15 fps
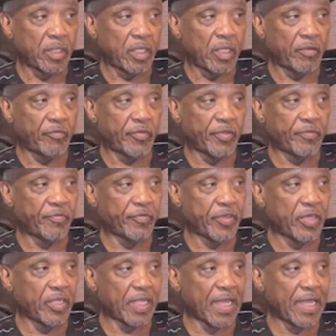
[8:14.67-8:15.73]
If he
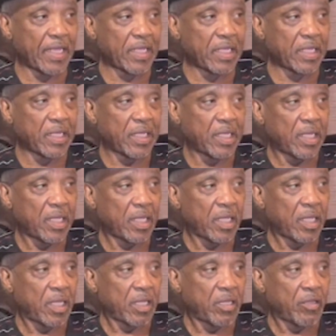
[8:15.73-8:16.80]
feel like
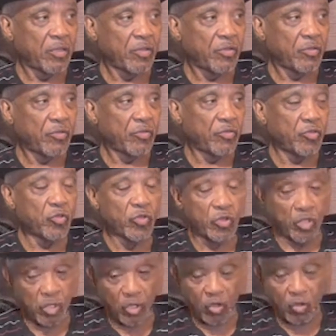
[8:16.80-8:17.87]
you
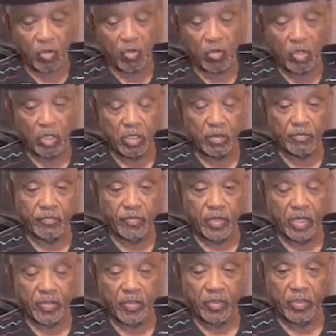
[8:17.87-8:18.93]
could go a little
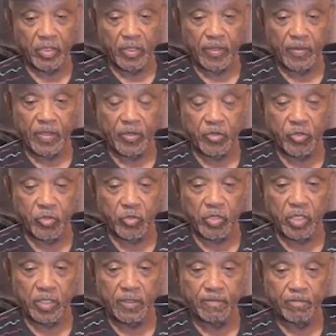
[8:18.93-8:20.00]
further and do
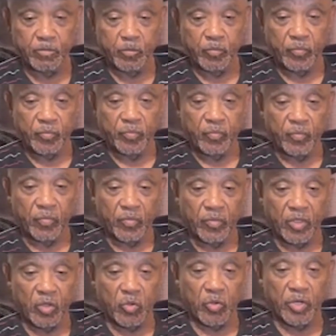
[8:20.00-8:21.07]
it,
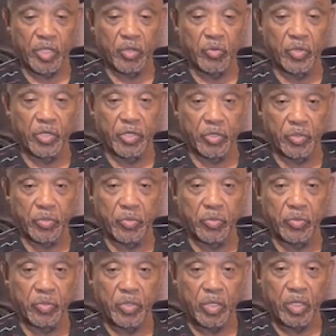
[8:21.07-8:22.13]
then what he would
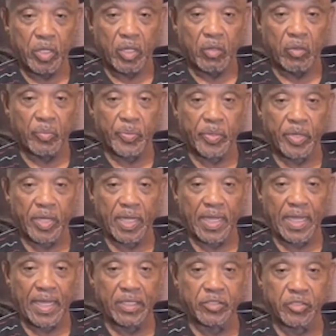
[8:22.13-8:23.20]
do, would
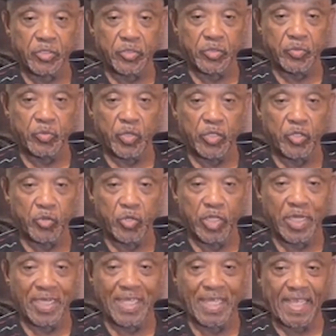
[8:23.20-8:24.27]
penalize you where you
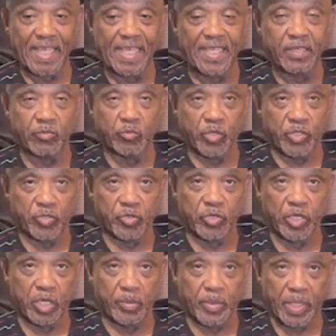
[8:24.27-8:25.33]
didn't eat when you
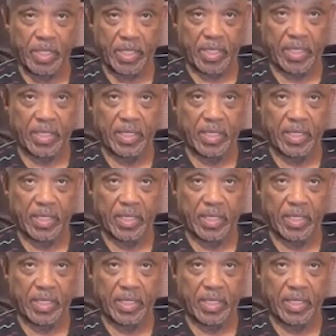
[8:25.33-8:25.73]
come in.